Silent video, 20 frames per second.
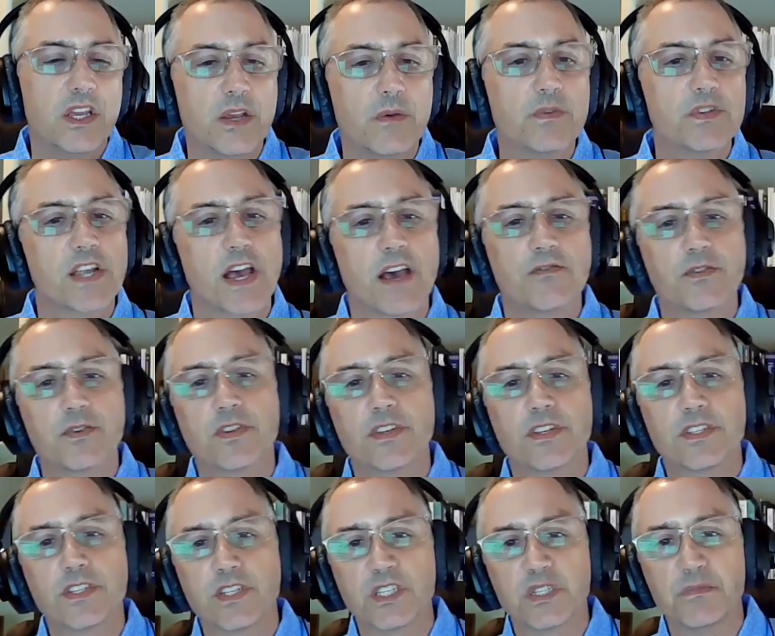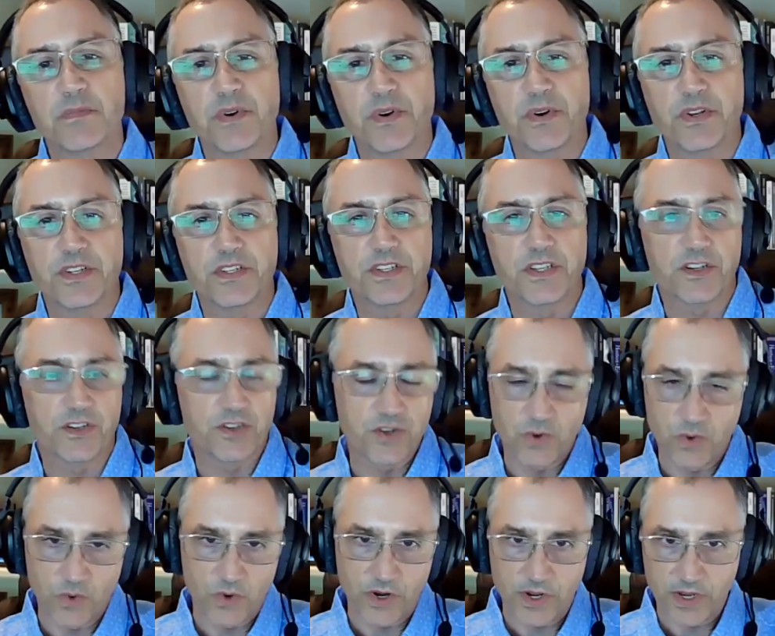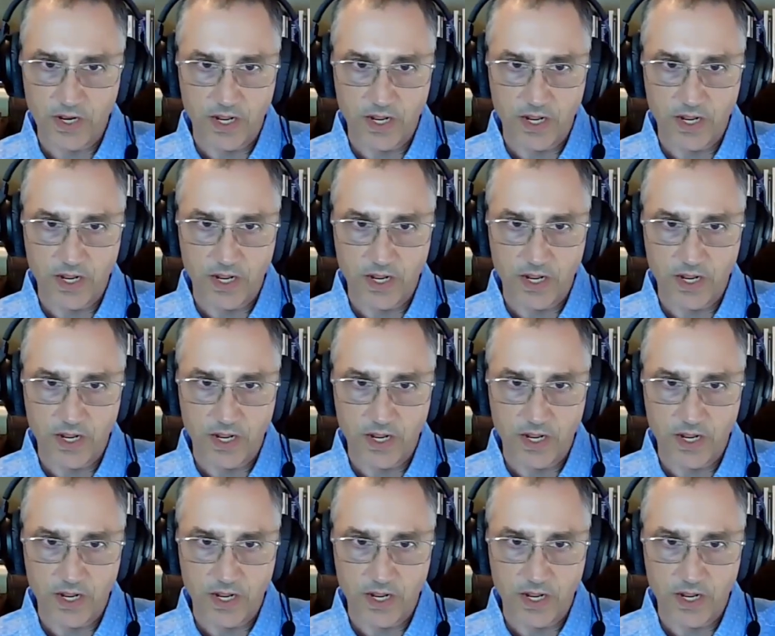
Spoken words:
It was after this experience that Torrey